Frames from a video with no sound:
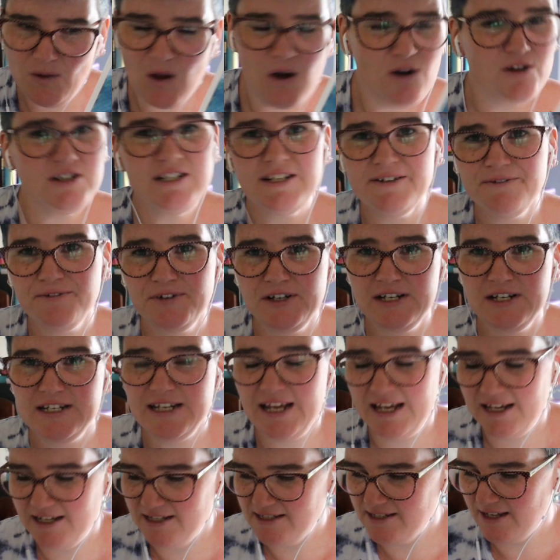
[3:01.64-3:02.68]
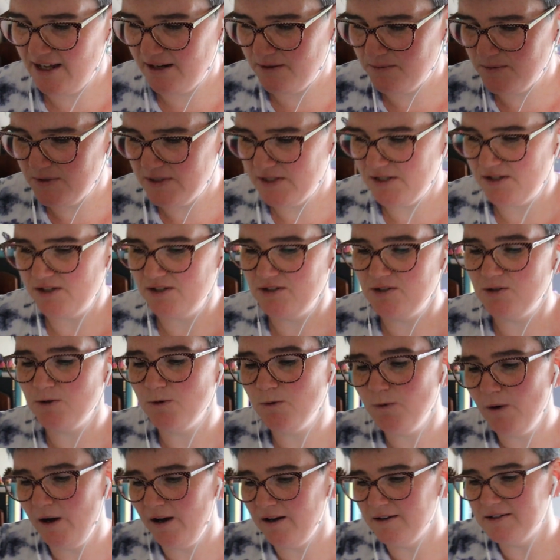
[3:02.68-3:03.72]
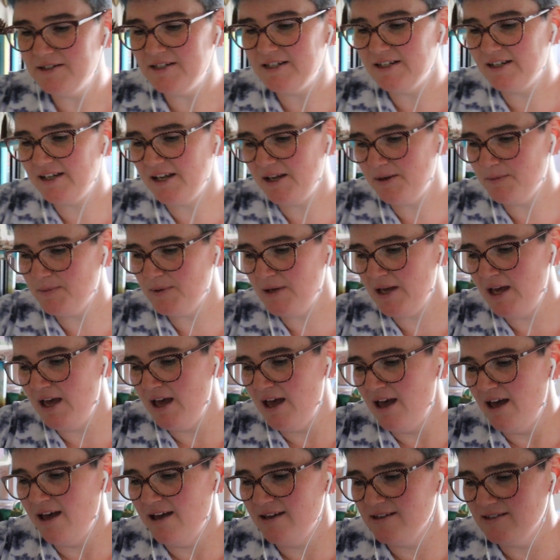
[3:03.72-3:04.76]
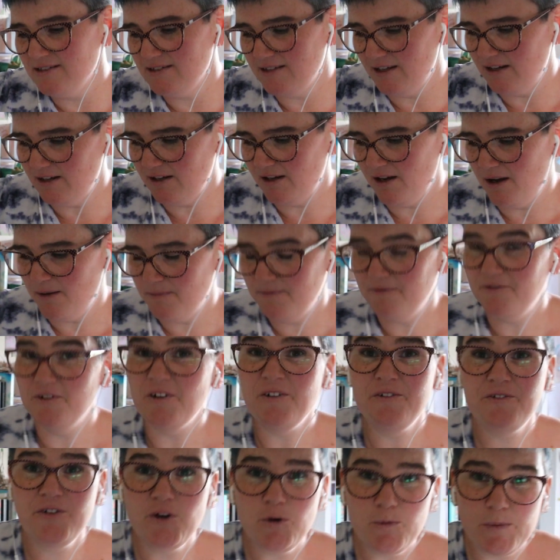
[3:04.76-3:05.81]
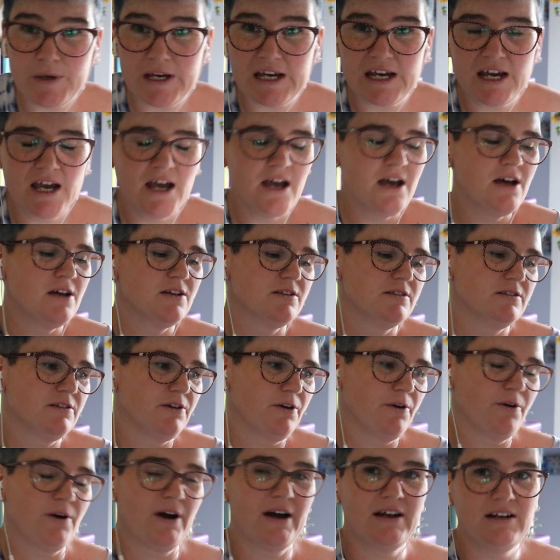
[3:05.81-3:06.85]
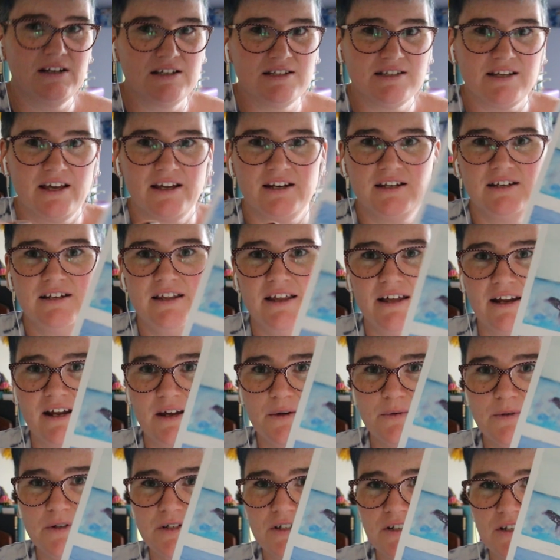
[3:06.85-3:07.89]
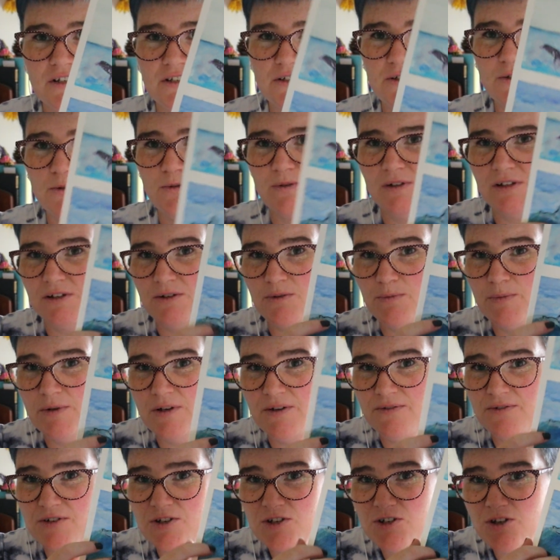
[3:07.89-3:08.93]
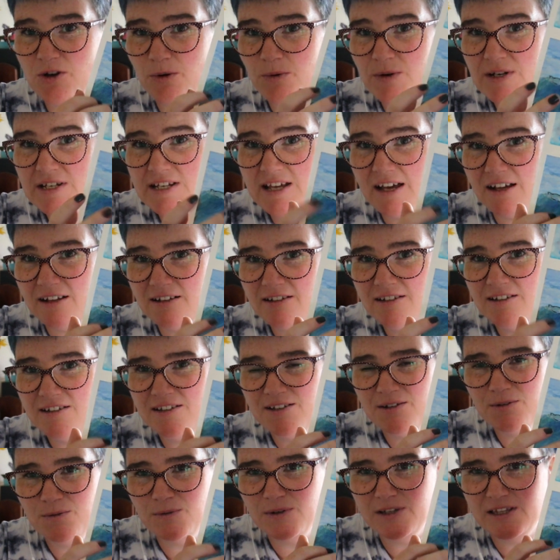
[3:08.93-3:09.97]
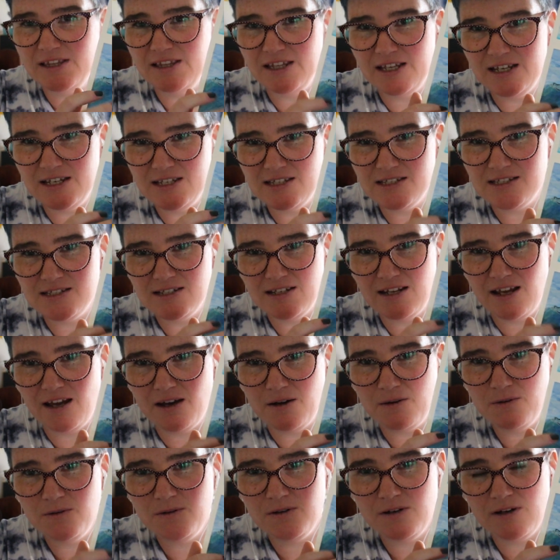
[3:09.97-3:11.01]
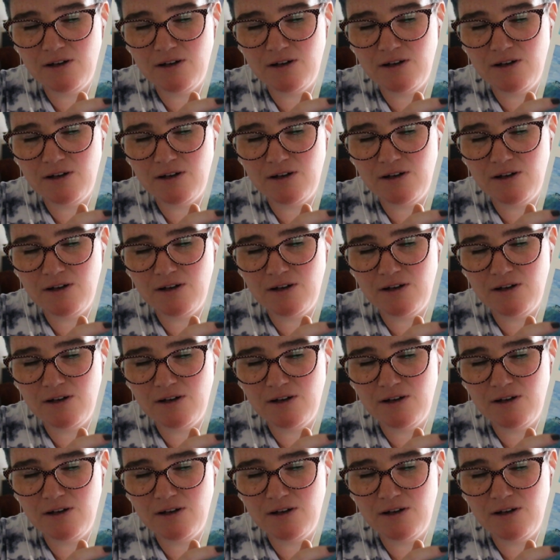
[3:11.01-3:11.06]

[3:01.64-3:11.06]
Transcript: on different days, and it was just too hard to keep setting up for filming, so I decided that I would just do a little bit of a show and tell with these now.